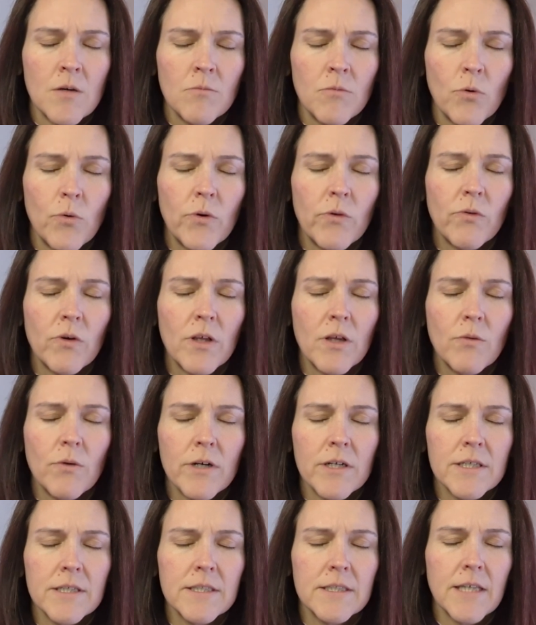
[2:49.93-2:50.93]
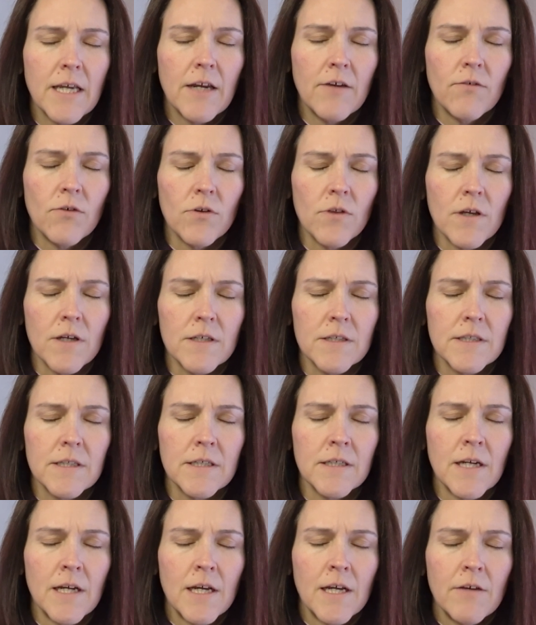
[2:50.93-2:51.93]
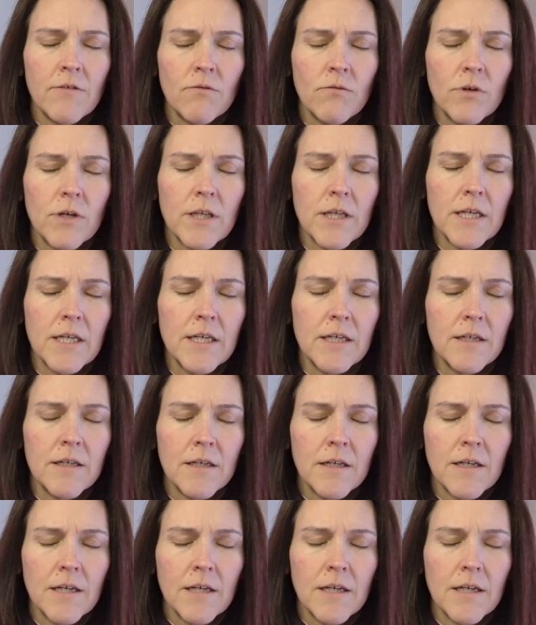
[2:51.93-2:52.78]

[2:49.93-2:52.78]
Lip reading: But we really want to savor this and really